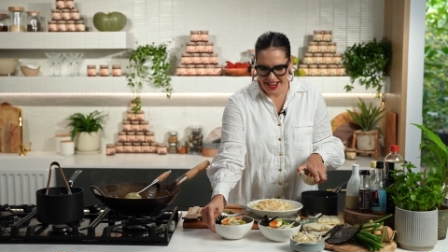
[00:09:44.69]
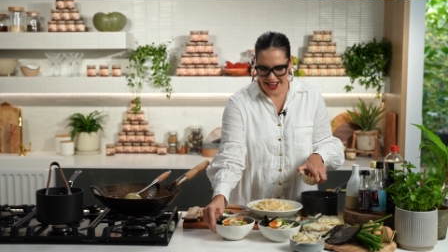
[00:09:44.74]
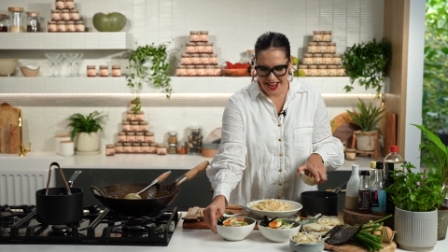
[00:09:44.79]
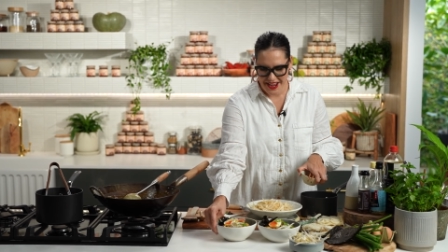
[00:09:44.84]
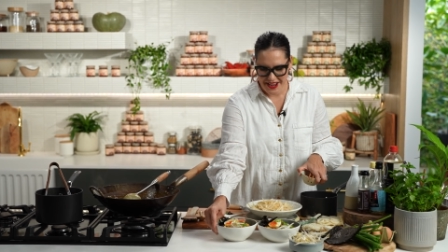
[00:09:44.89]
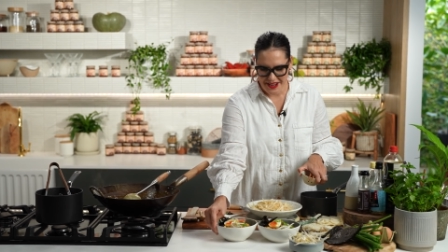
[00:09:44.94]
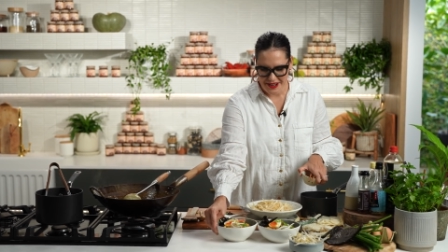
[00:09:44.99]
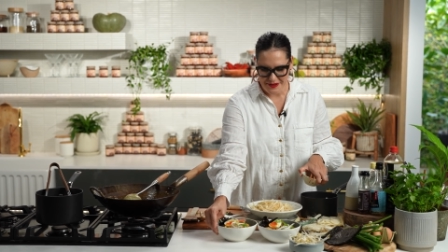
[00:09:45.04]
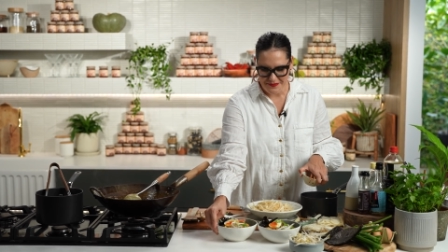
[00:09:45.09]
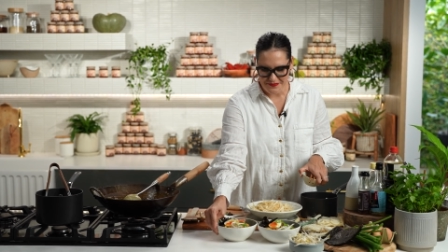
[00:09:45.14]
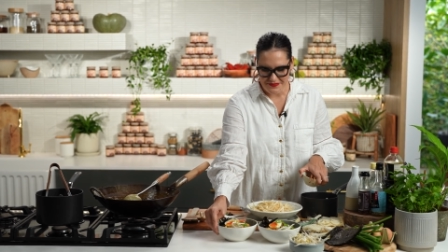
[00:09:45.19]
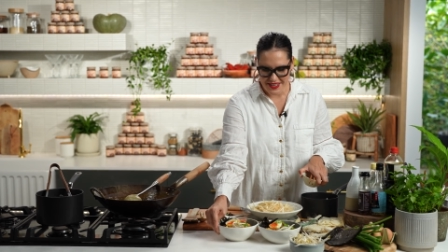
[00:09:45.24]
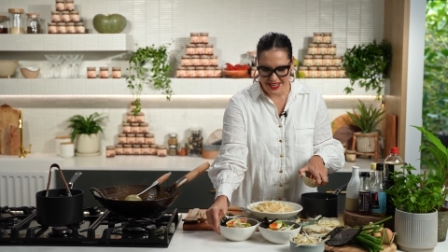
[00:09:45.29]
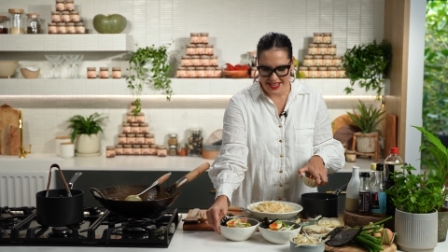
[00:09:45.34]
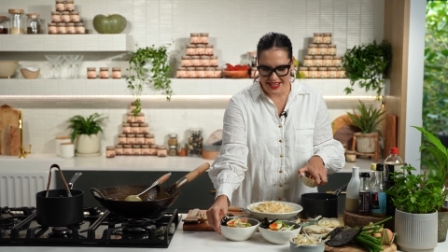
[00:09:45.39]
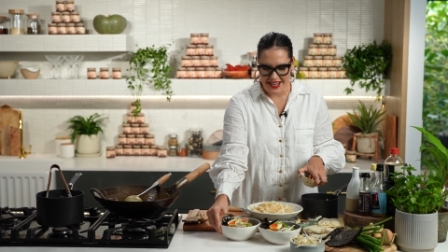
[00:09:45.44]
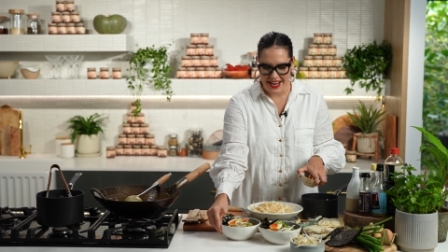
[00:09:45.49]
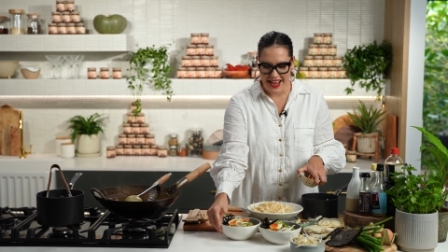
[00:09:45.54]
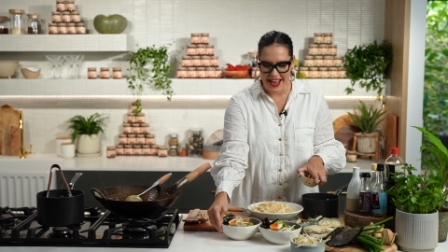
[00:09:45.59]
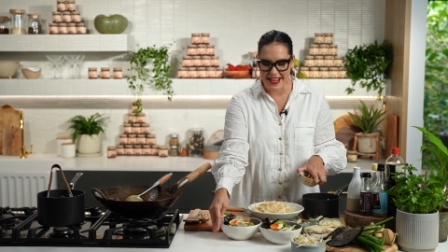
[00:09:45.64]
Um,
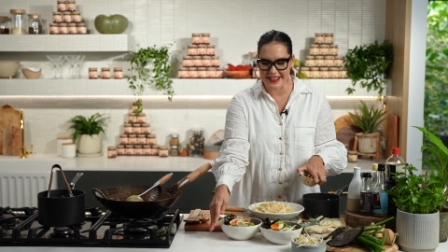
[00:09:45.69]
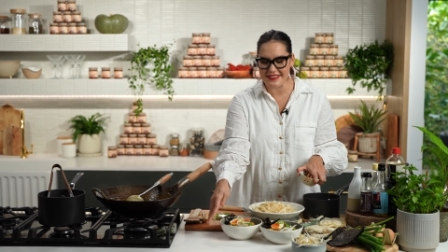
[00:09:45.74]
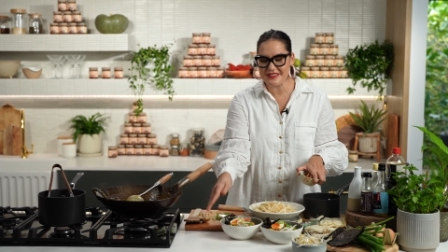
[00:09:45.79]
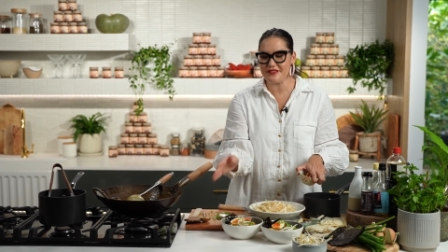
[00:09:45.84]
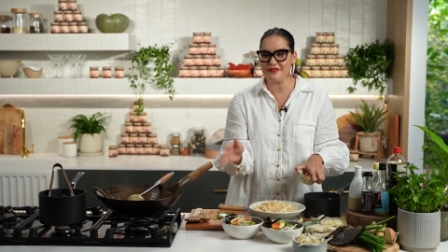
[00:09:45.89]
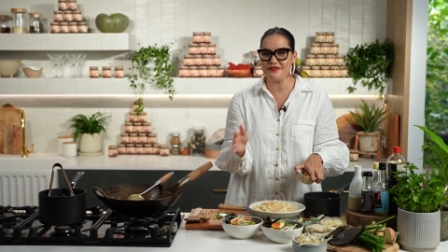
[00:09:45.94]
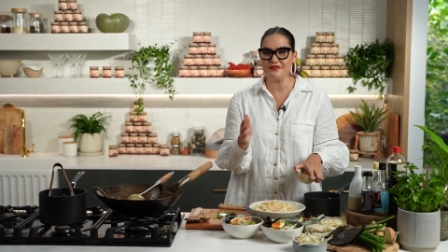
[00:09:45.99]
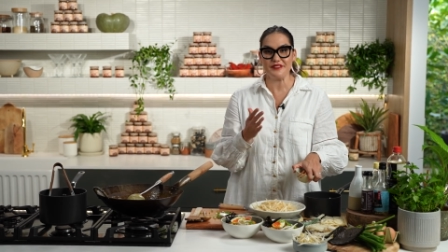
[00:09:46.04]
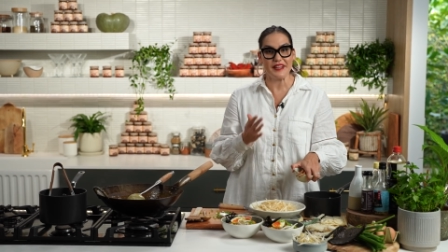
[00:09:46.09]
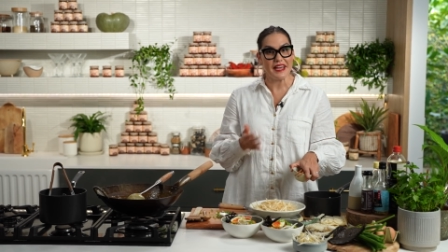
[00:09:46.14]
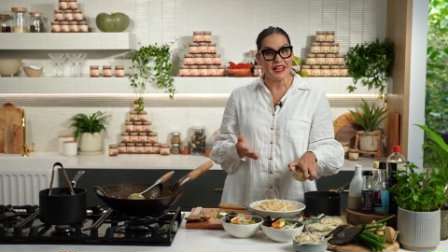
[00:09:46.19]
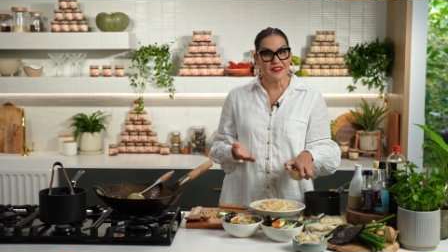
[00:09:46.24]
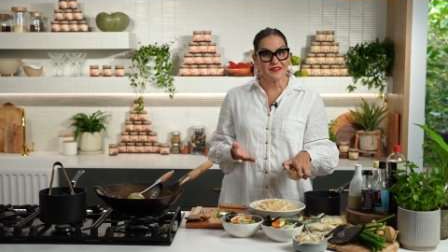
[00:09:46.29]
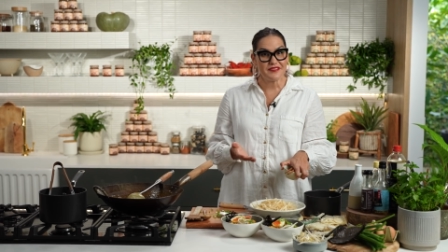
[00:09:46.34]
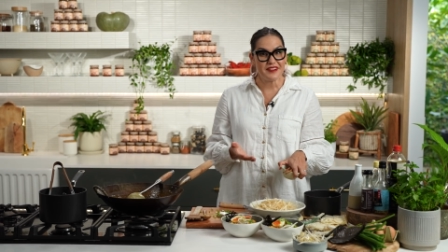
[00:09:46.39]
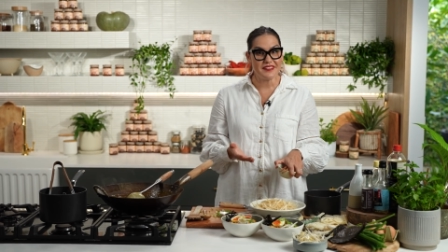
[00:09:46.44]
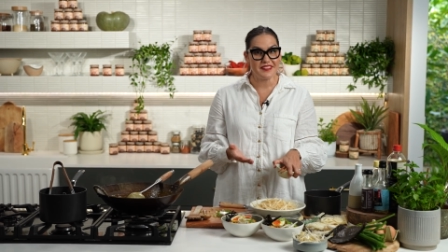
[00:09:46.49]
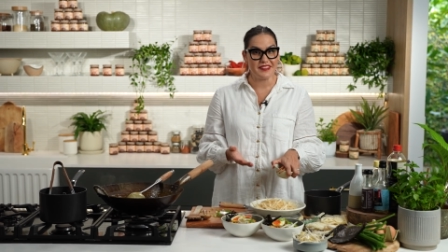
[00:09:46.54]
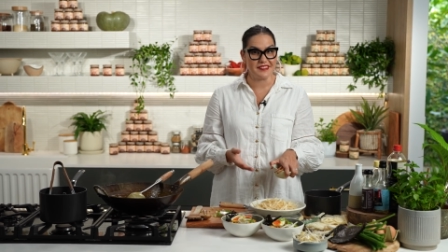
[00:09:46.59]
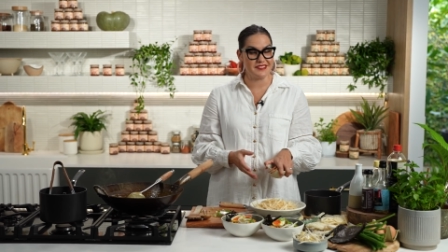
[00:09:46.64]
it has a
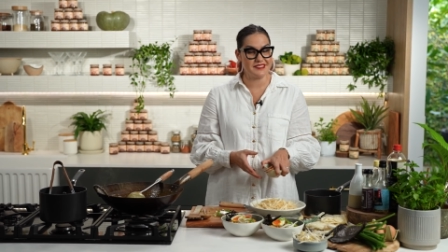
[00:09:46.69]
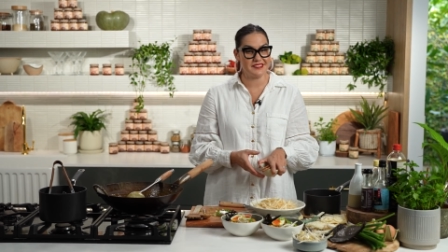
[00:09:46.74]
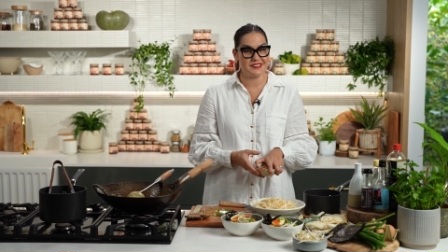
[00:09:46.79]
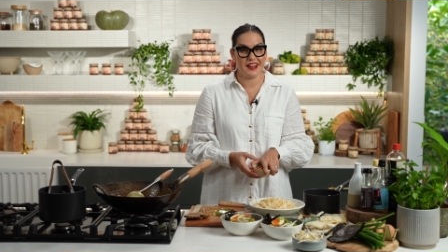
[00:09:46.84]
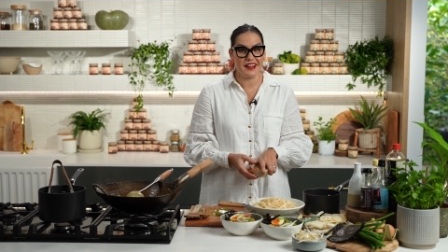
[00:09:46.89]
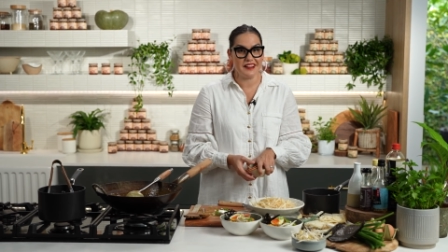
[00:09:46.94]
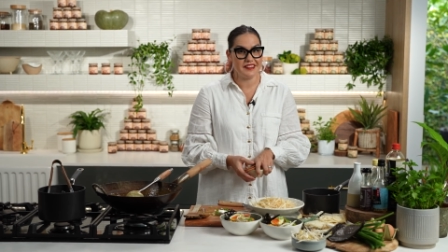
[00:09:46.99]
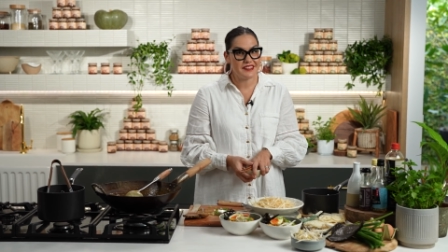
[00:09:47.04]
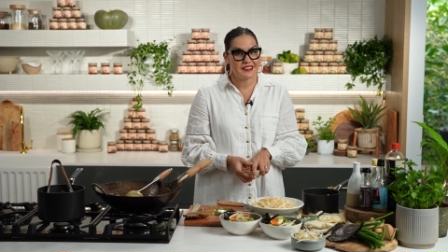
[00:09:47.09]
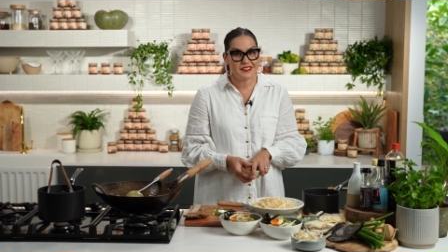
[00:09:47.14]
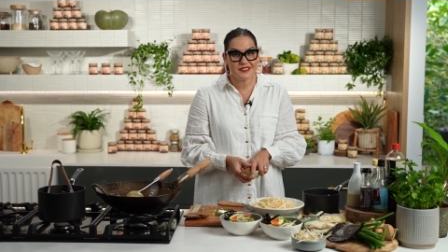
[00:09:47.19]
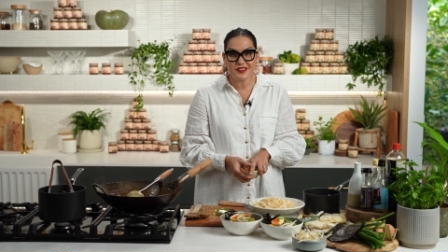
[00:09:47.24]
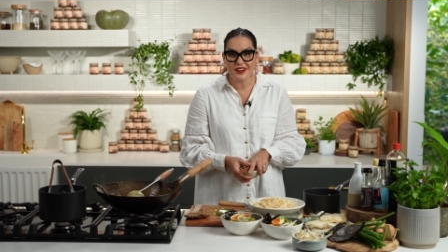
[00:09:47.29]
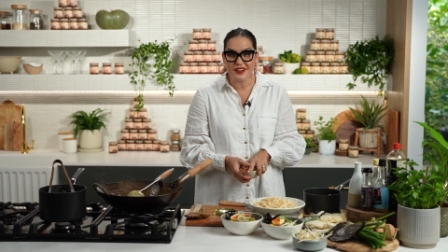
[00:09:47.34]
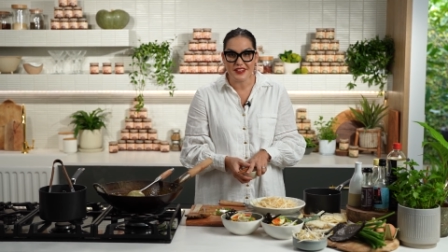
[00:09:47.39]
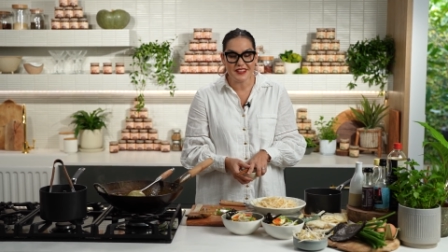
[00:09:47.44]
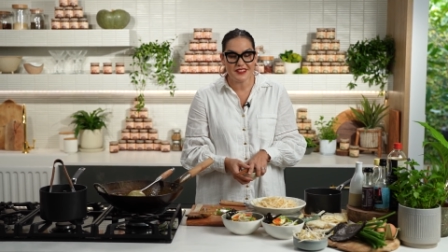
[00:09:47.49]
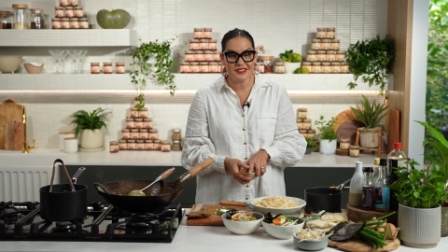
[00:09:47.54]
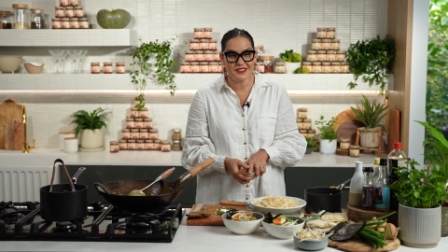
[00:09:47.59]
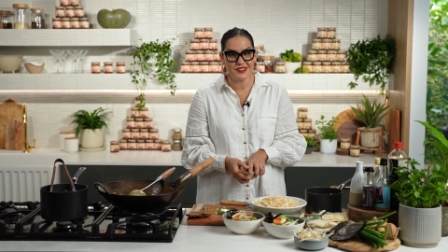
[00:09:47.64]
flavor that's slightly
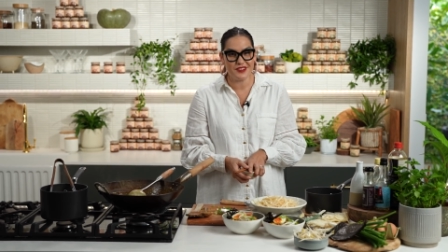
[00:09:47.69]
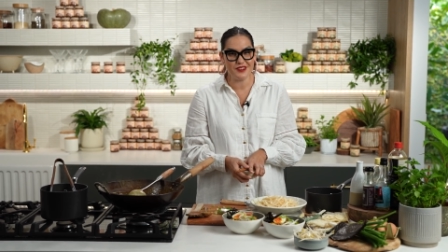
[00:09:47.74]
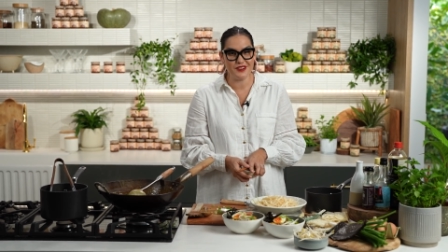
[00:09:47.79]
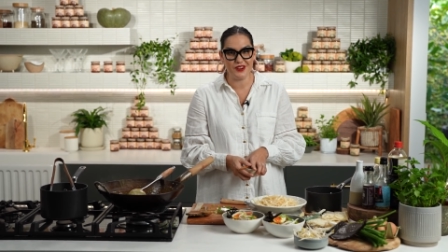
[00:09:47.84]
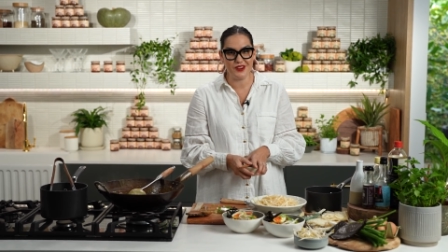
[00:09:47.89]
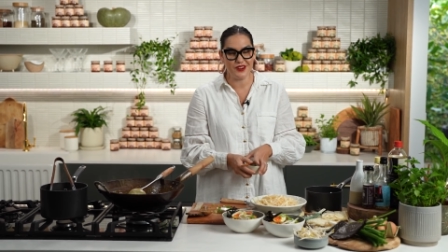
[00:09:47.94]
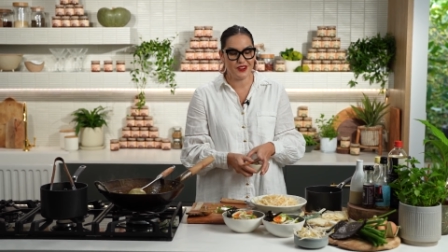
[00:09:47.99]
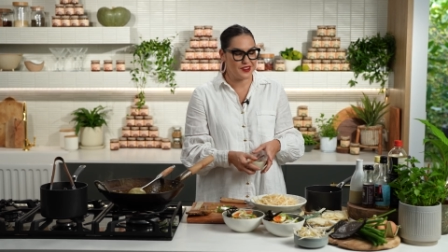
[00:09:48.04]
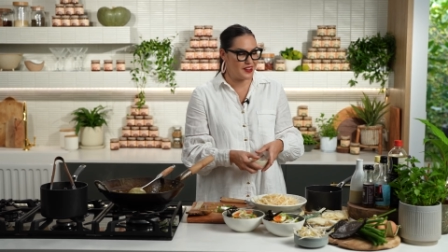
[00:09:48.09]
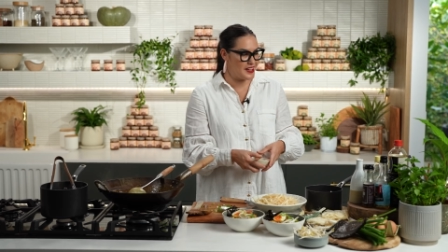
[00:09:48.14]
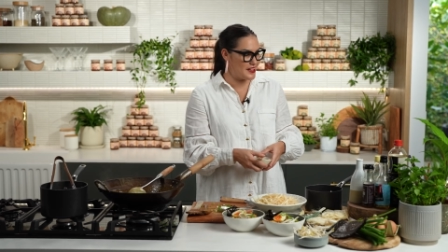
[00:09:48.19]
exotic, you know,